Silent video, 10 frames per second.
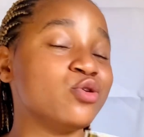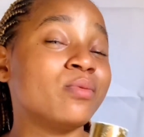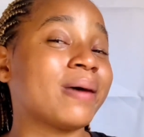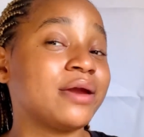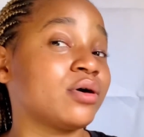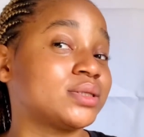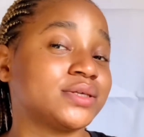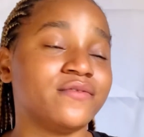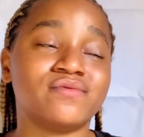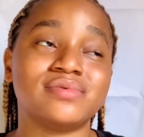you might
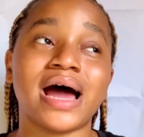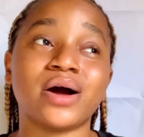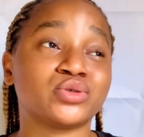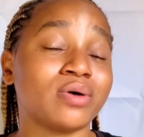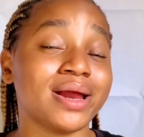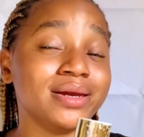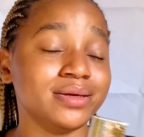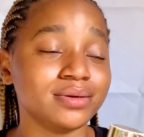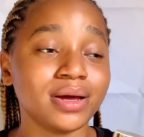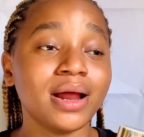not even
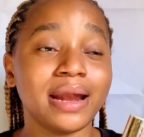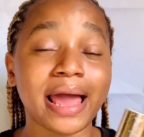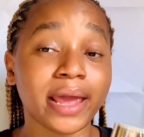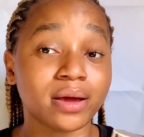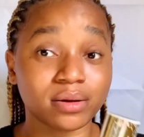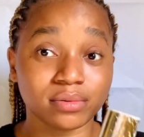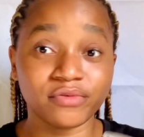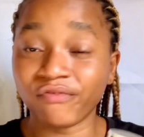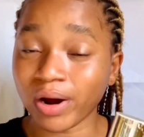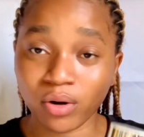actually like
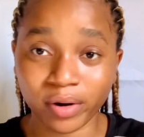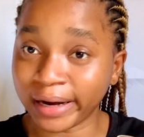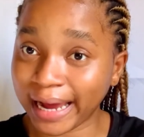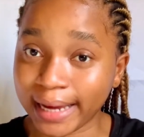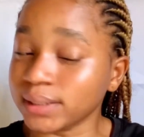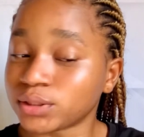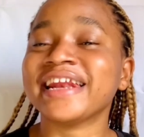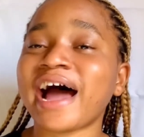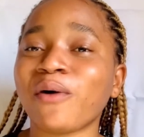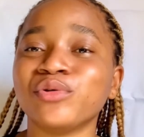recognize.
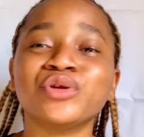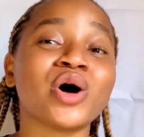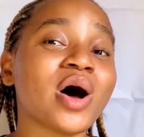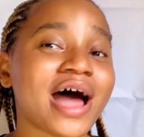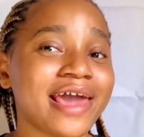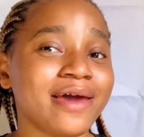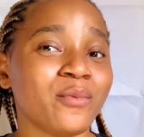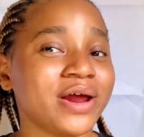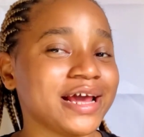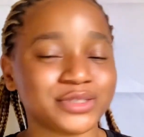Now, you know, I
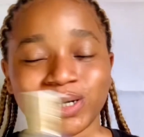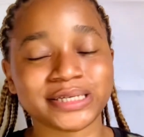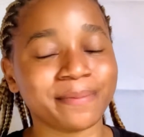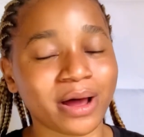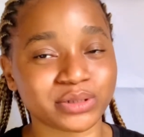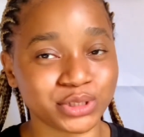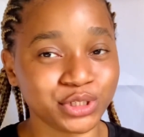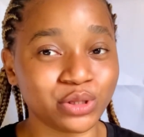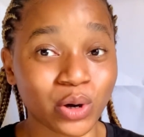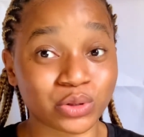when I talked about
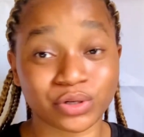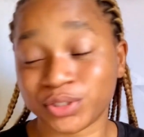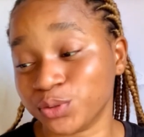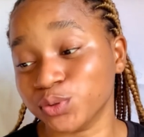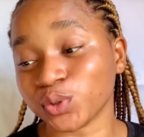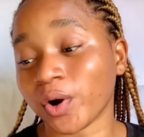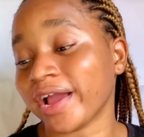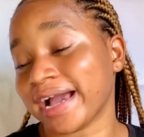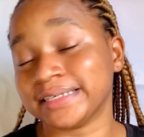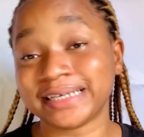the Dr Teal's
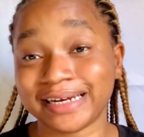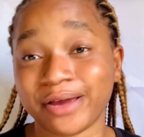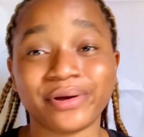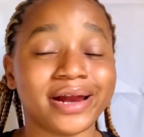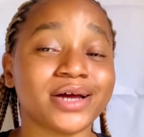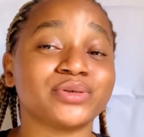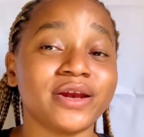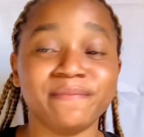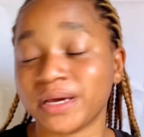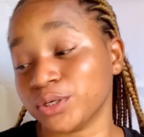oil, I said that you can
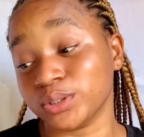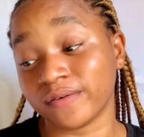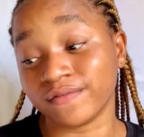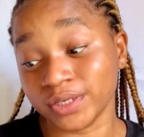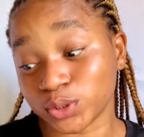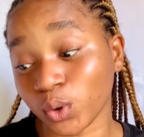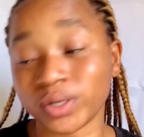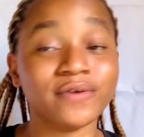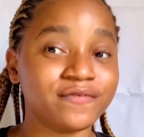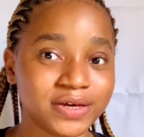actually make use of it
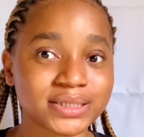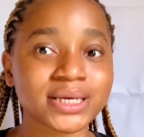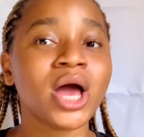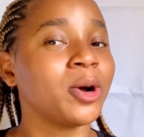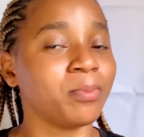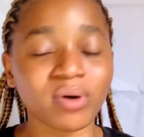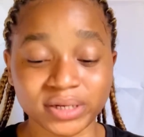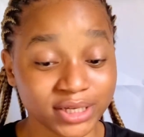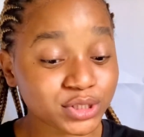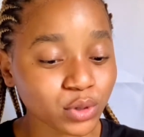on the face,
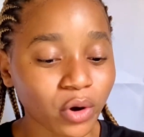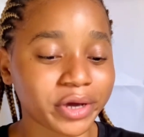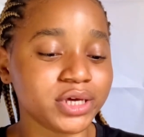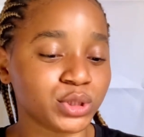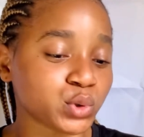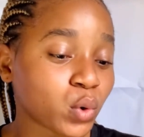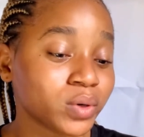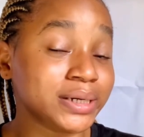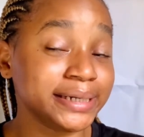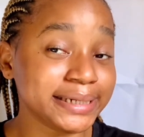but this oil is
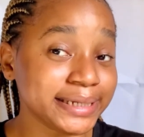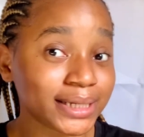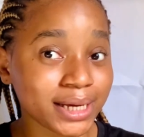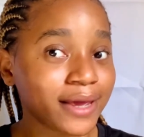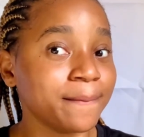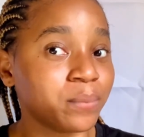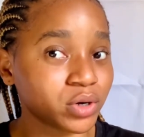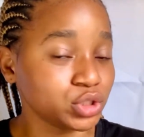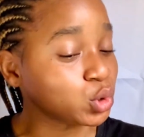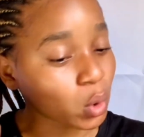only a
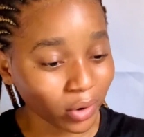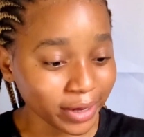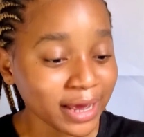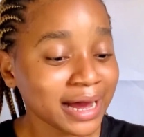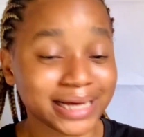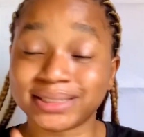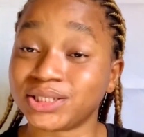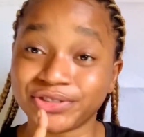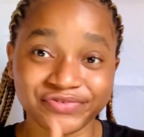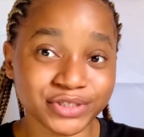body oil. As
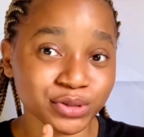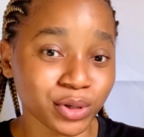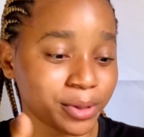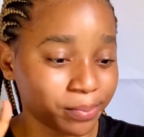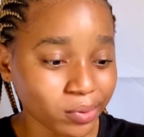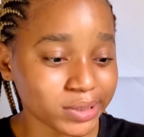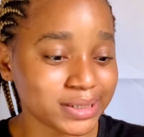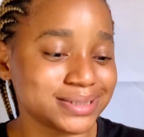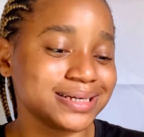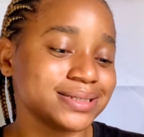it is written on the body, it